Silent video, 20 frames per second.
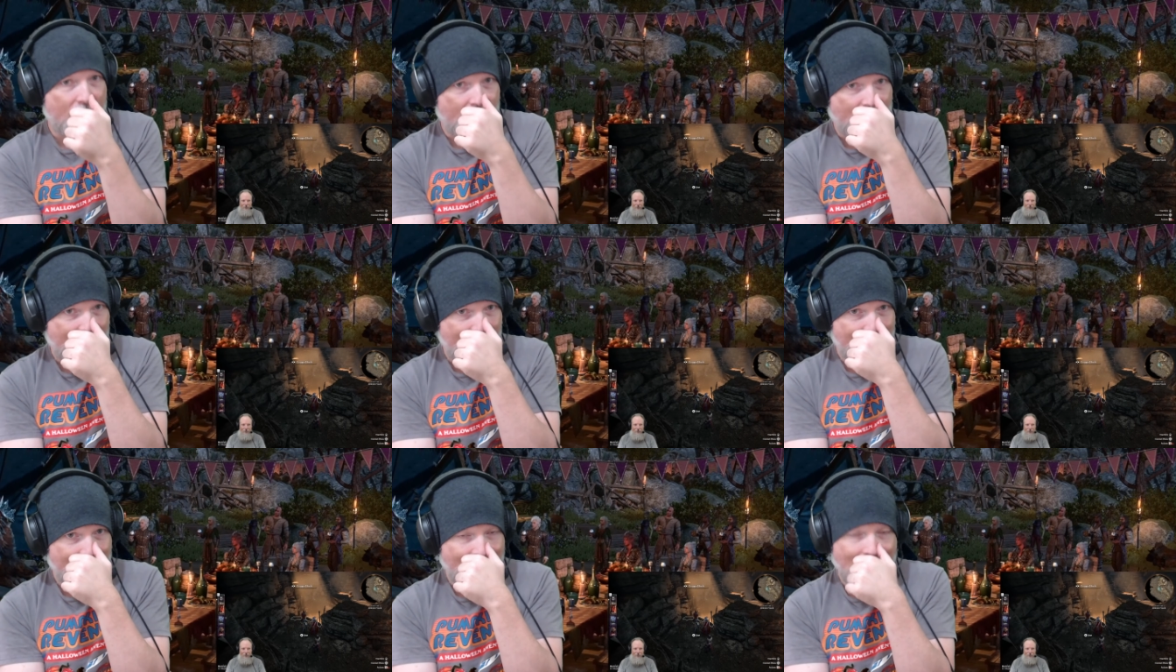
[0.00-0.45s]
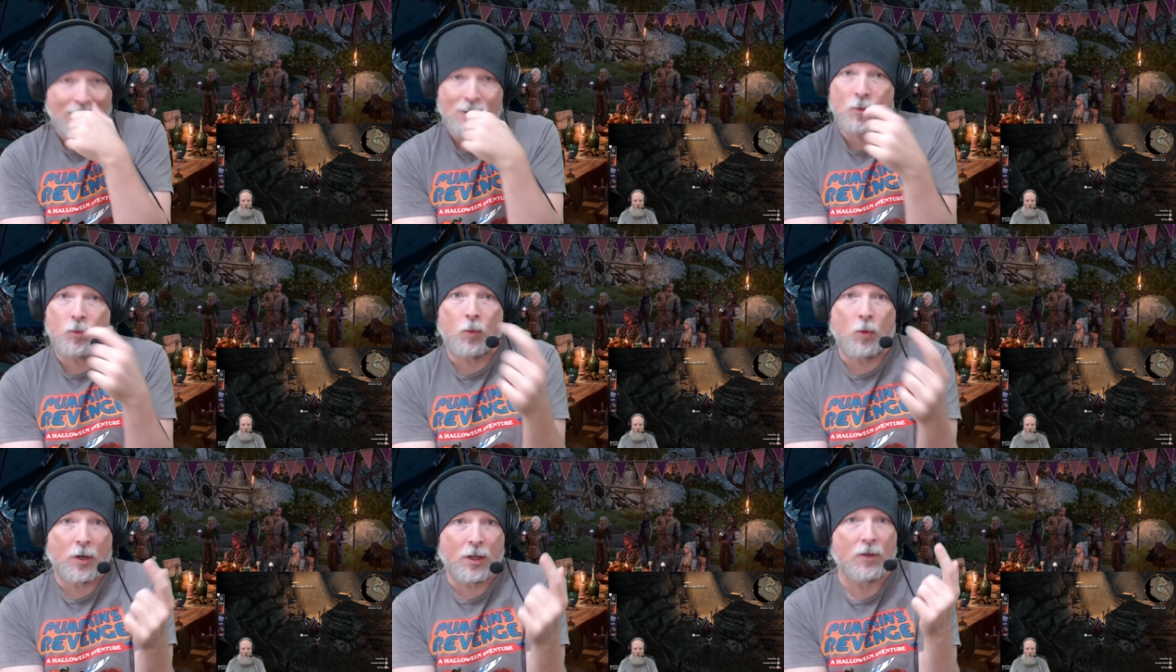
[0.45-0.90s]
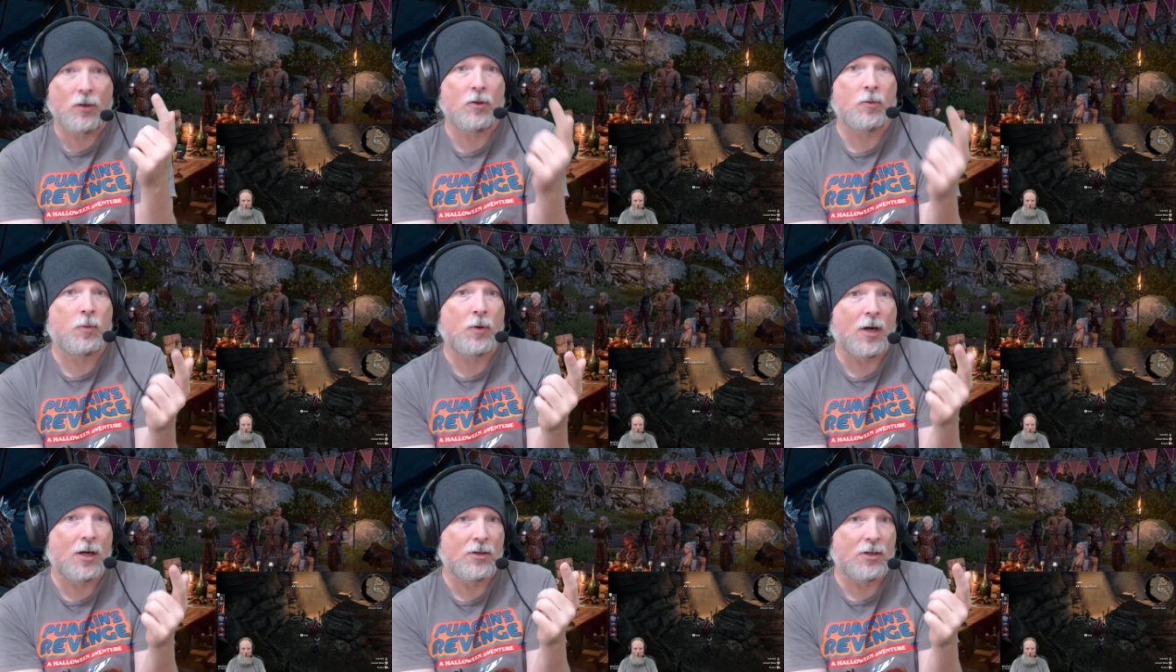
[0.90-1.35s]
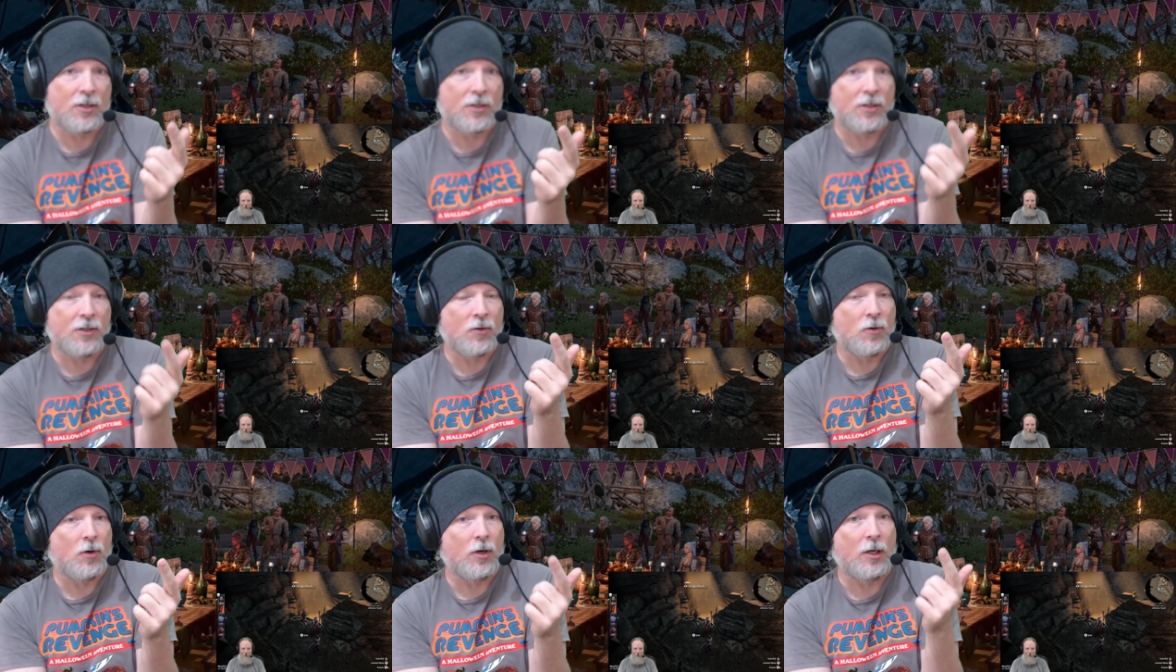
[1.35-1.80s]
If I had to guess, one of those projects
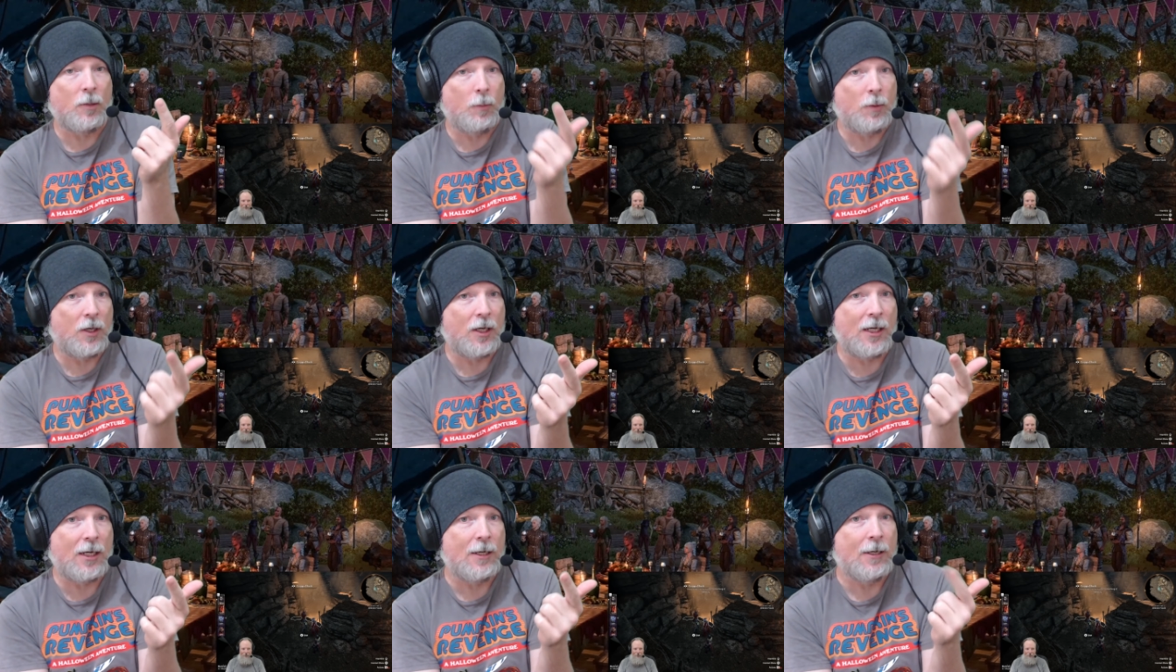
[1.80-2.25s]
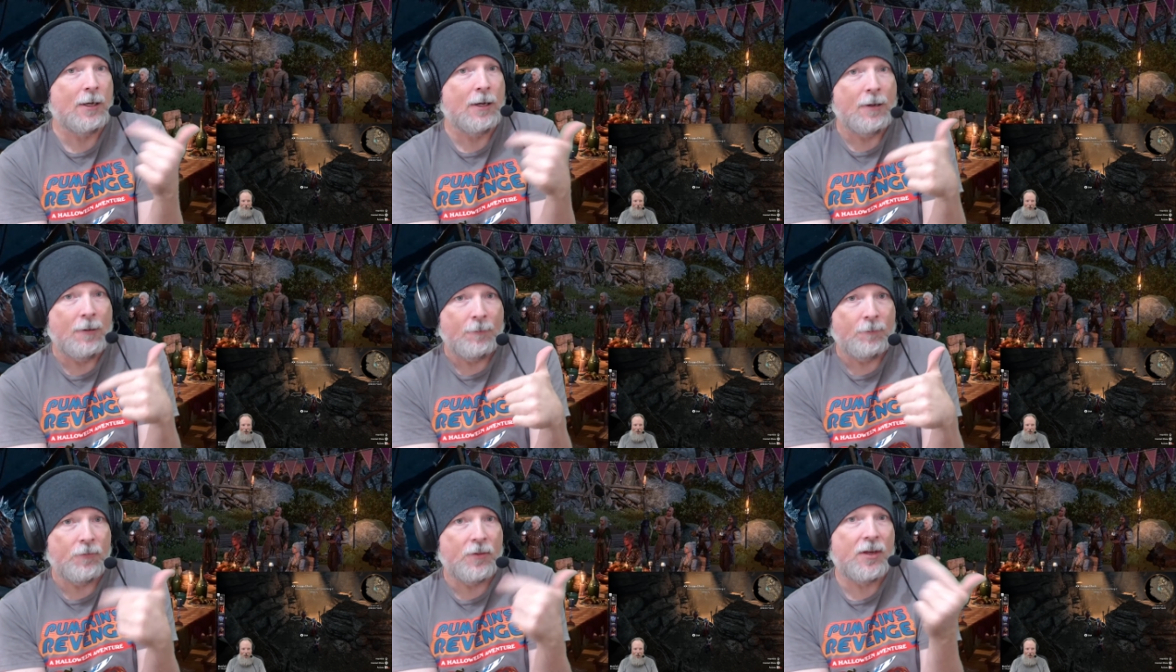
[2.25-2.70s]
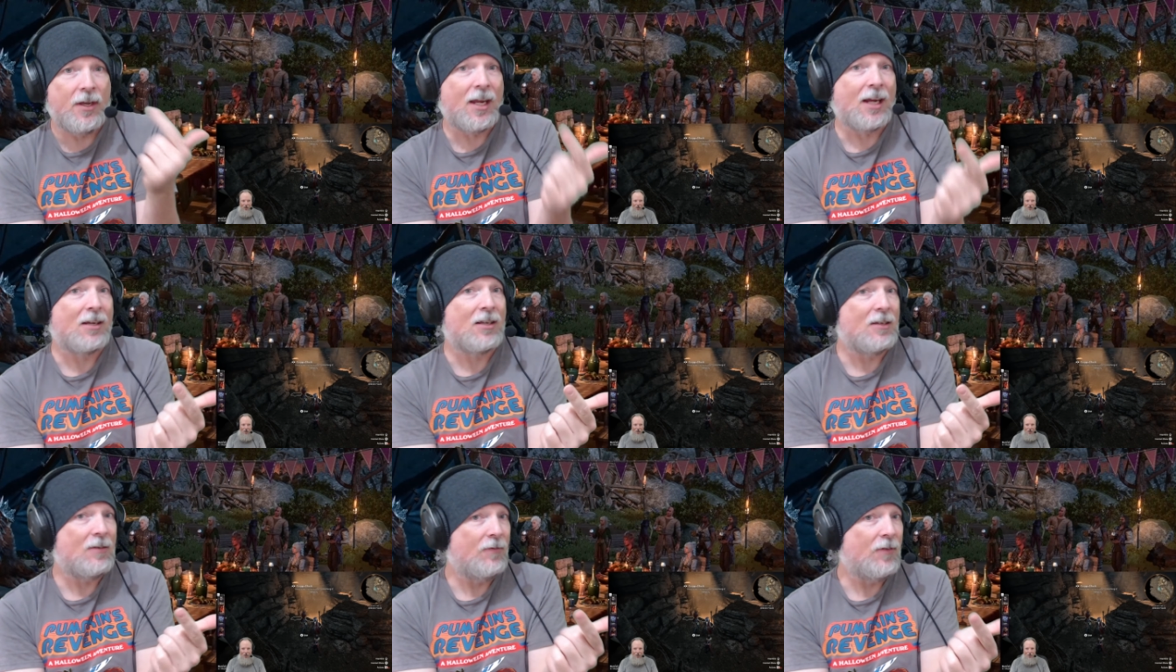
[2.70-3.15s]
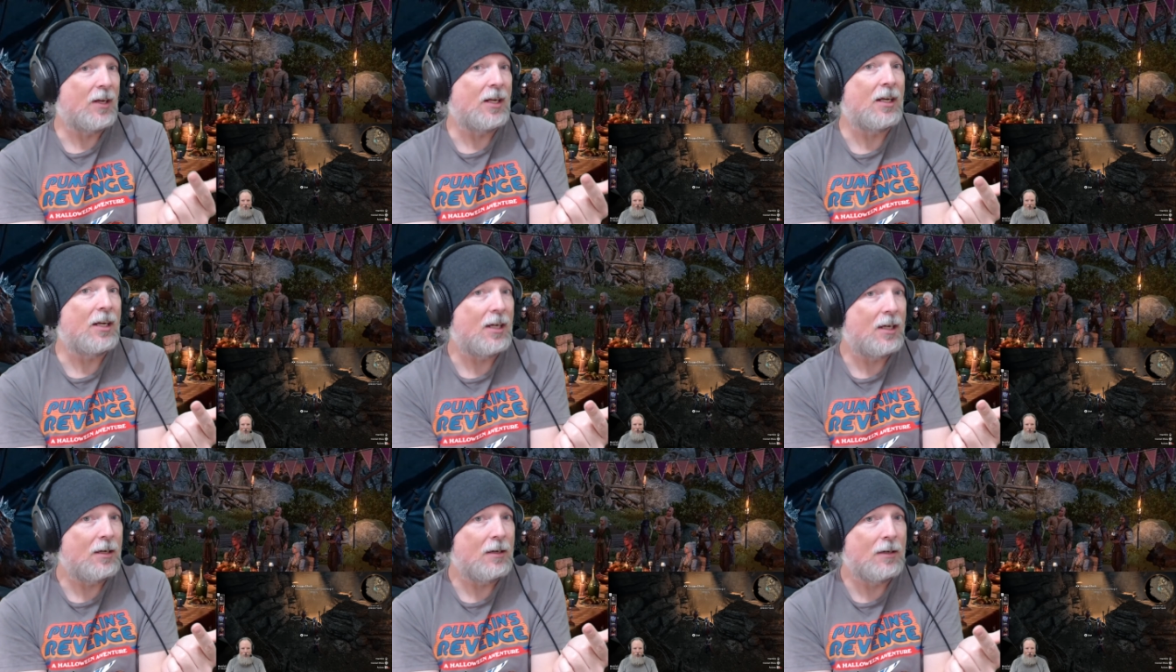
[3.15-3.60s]
is going to be the next
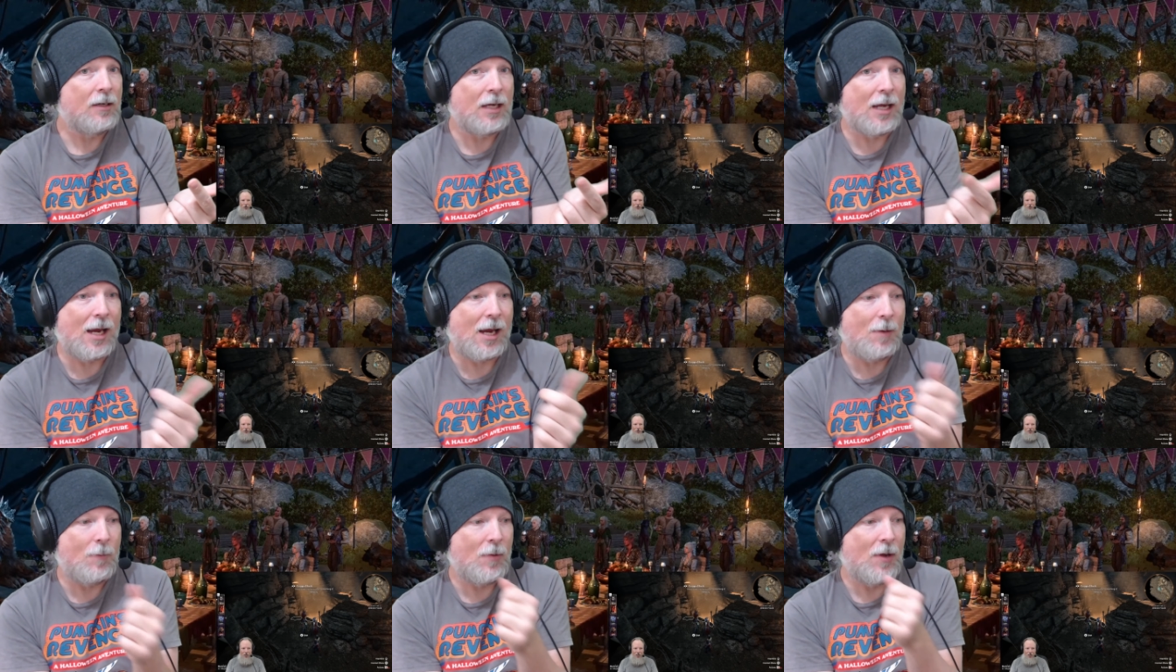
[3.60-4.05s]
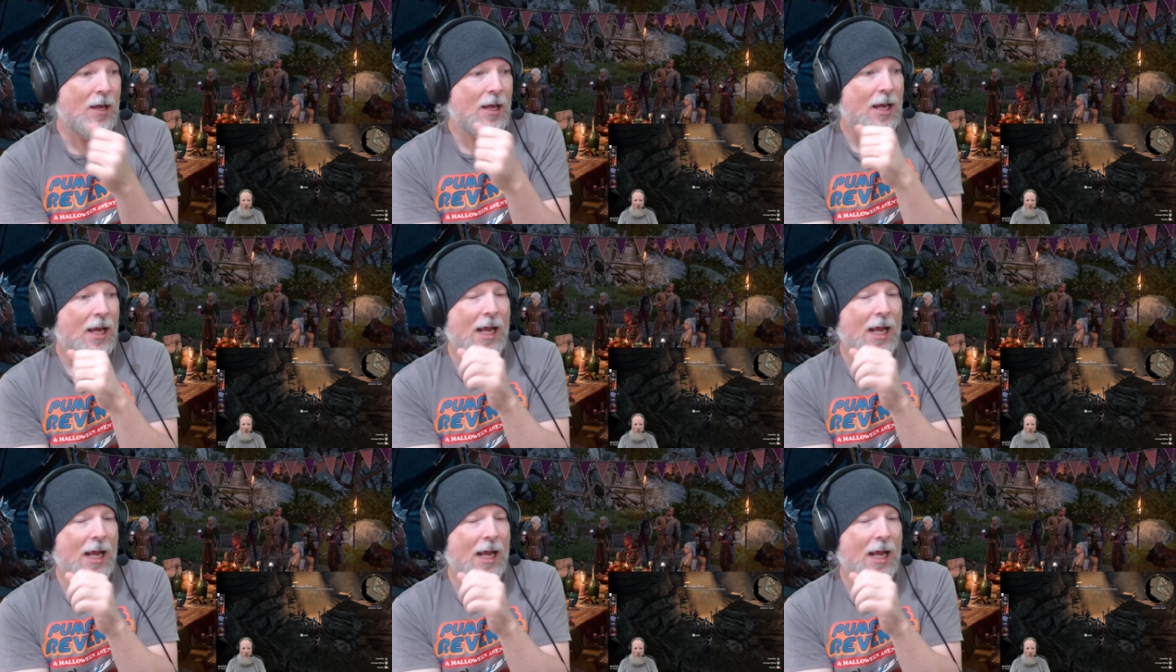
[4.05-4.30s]
Divinity game,